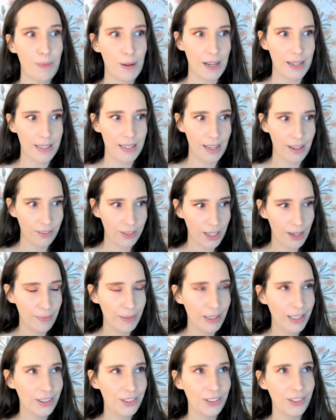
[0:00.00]
past life
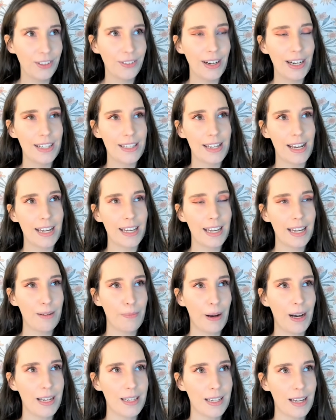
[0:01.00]
coming through where it's like, in
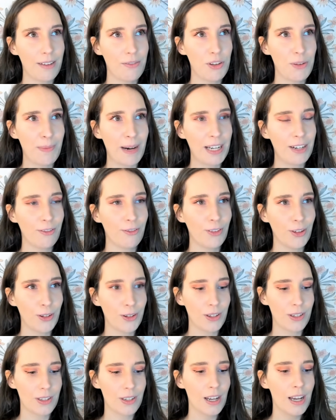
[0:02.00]
a past life, you might have
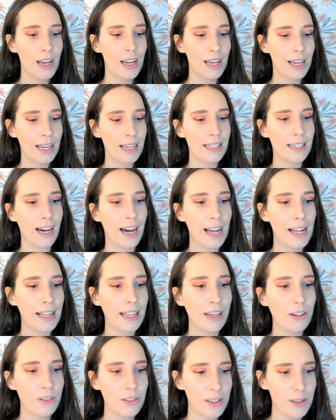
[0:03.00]
focused
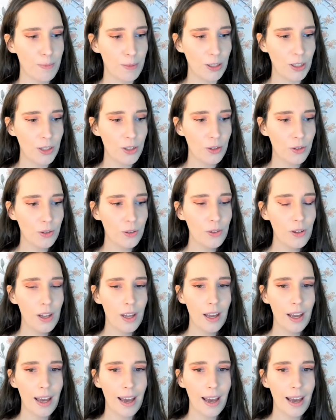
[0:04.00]
entirely on spiritual